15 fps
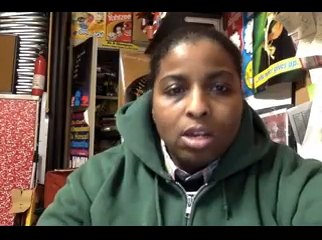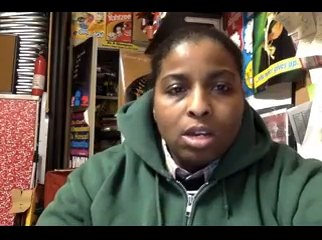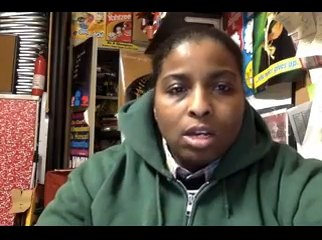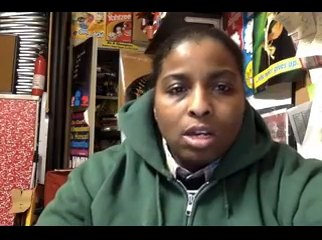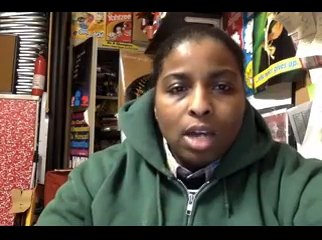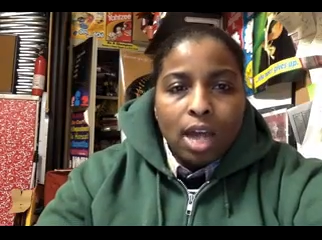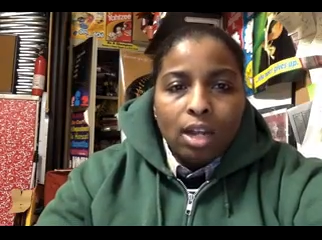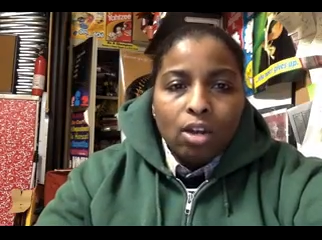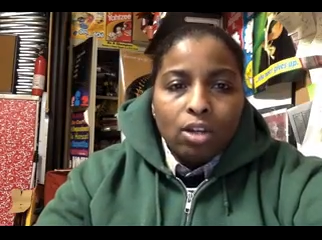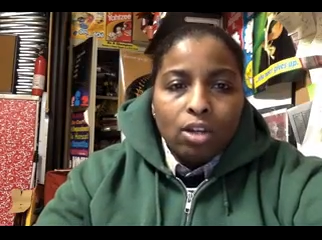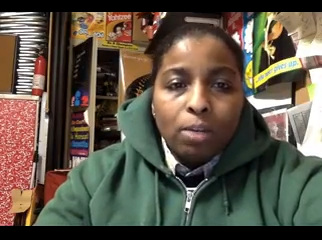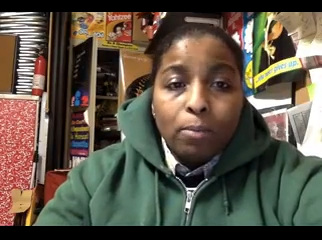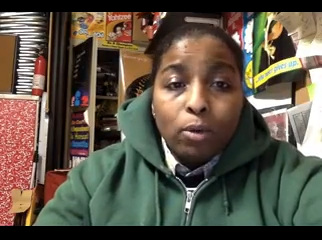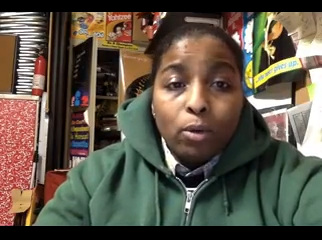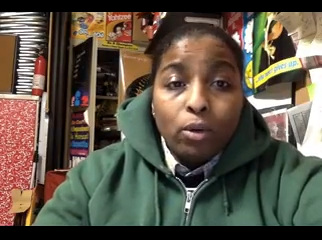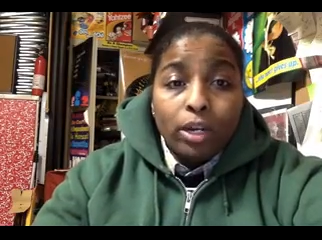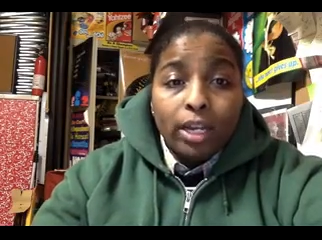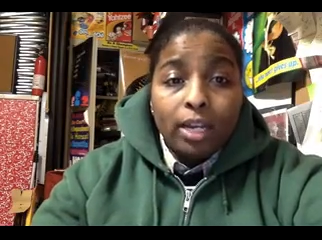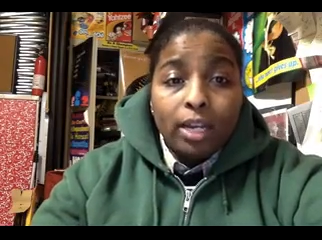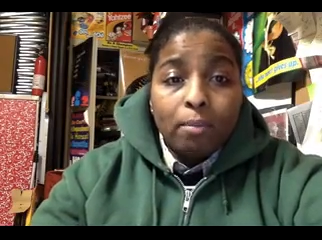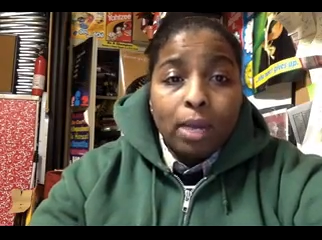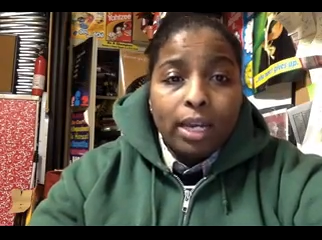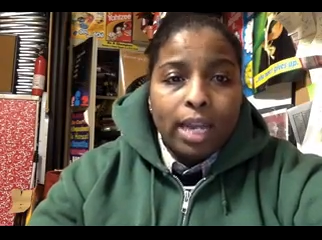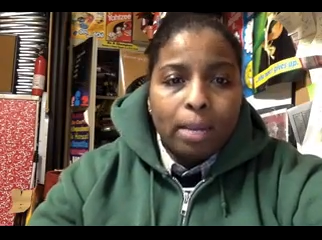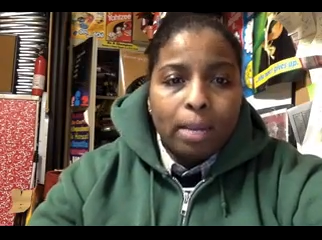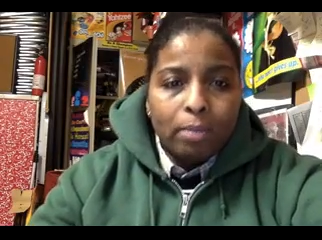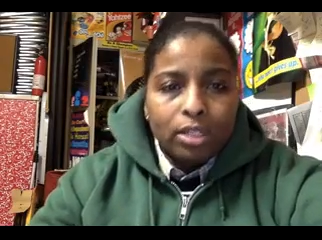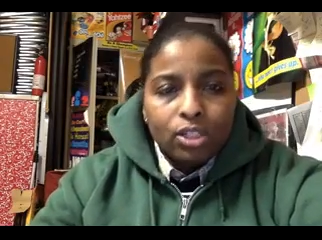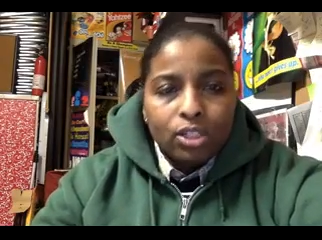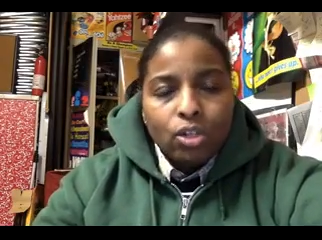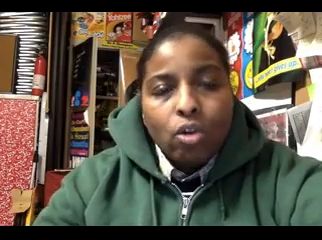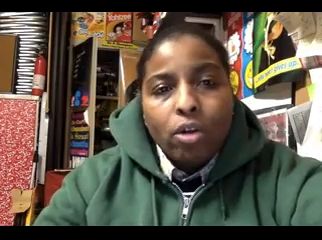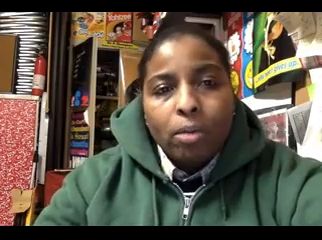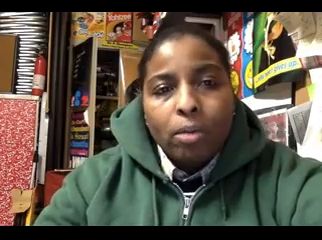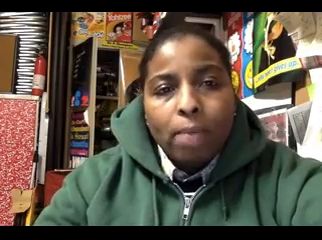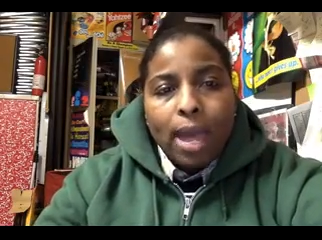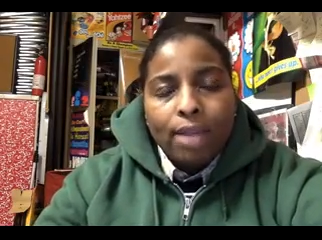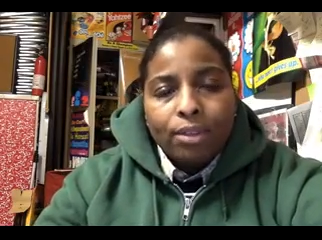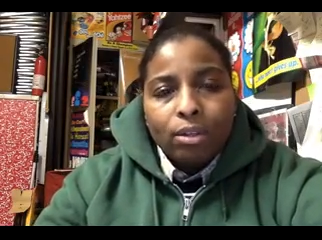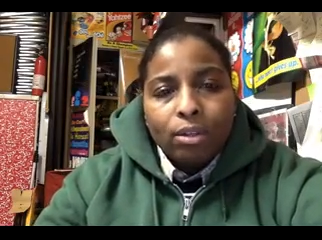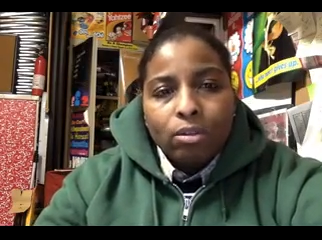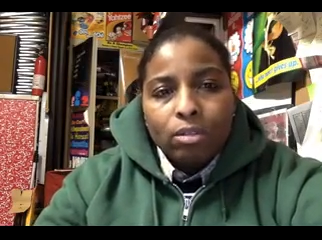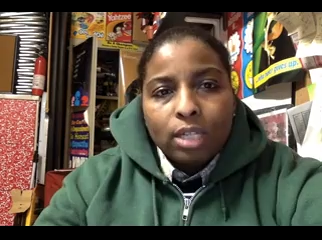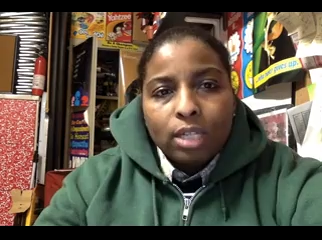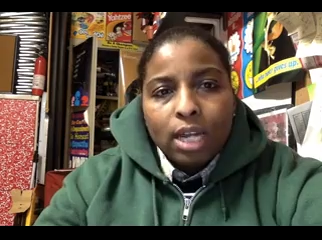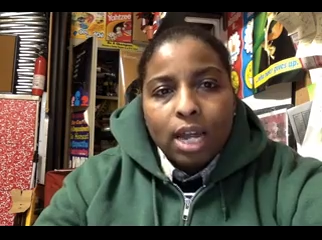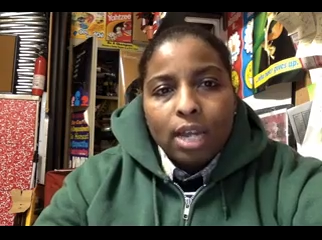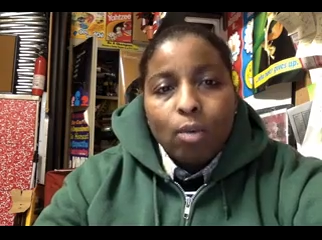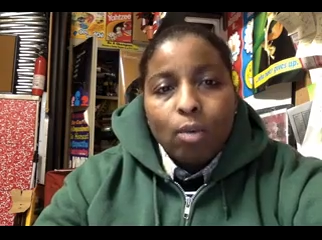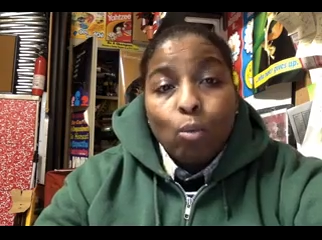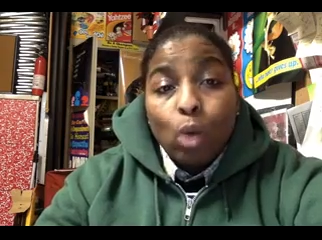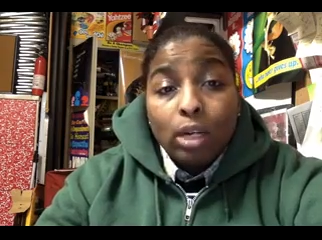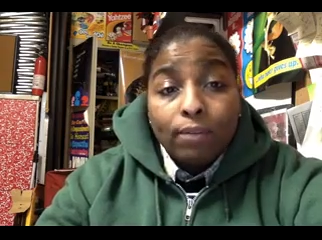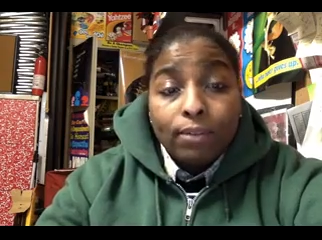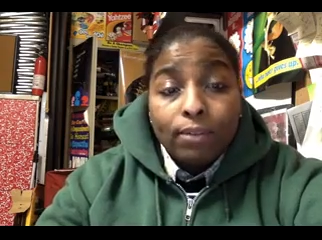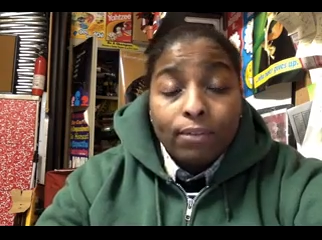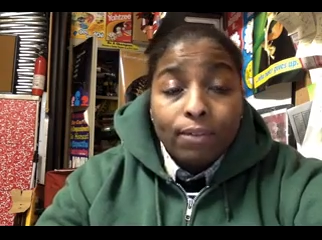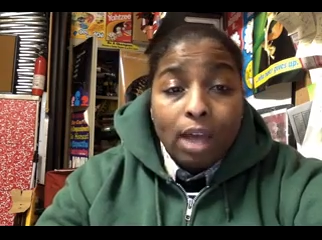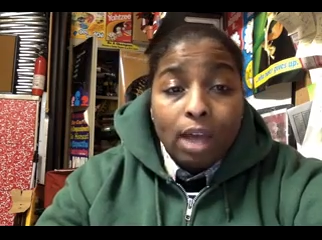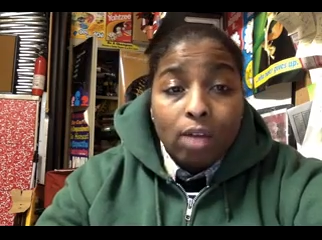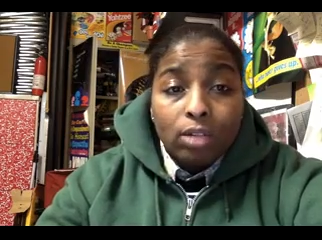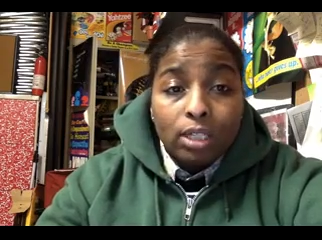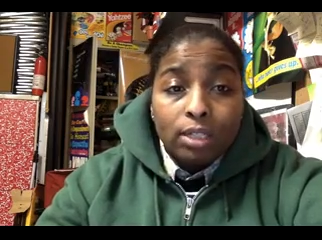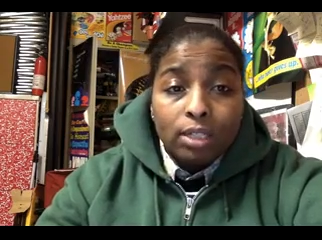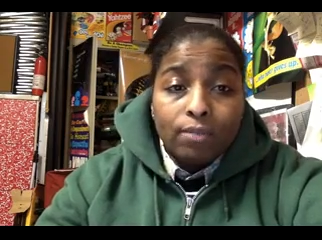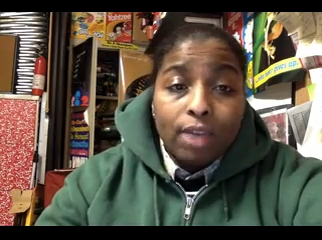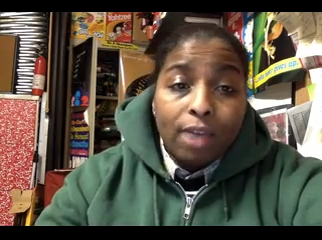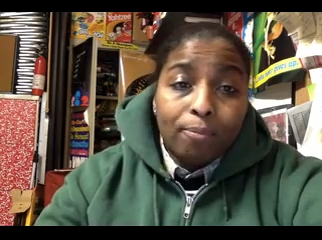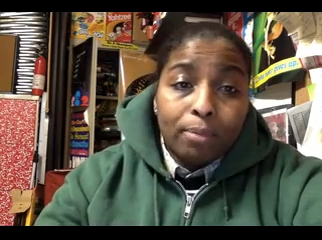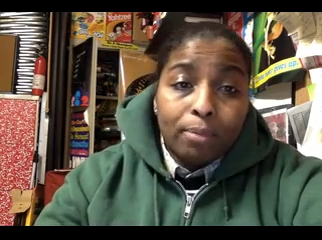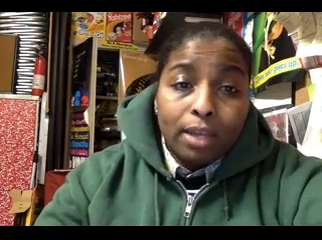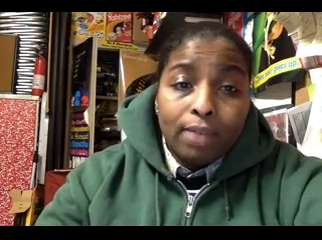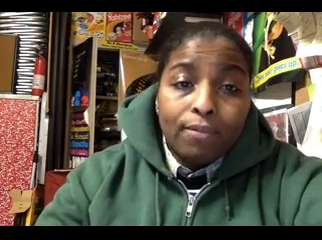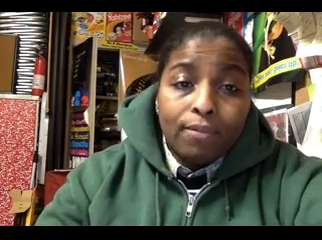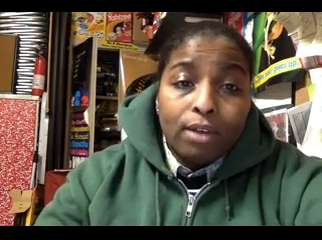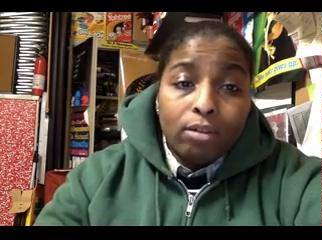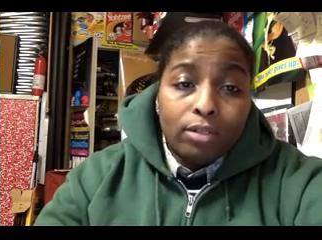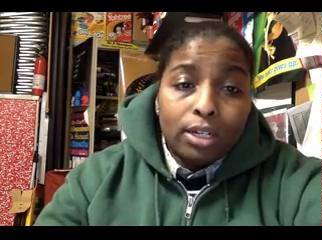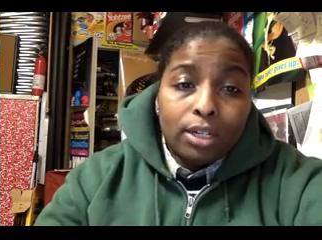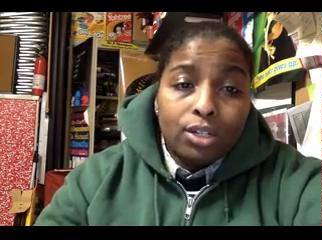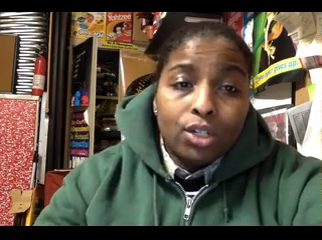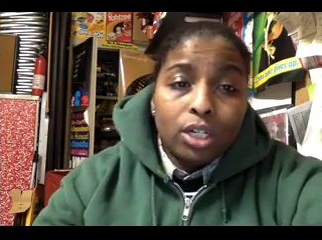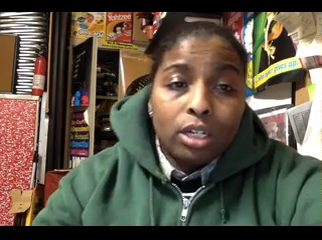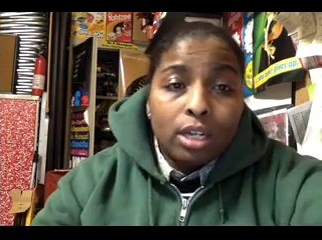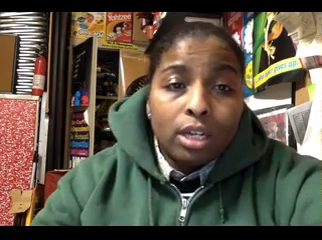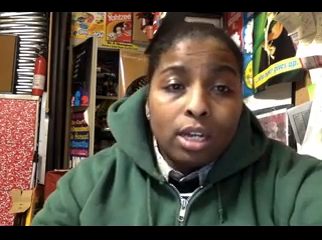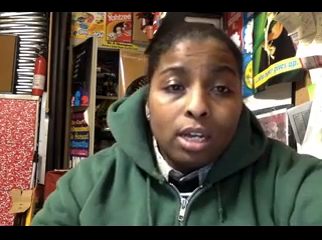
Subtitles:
Hello, community. My name is Doran Matthews, and I am one of the founders of FPA Foundation.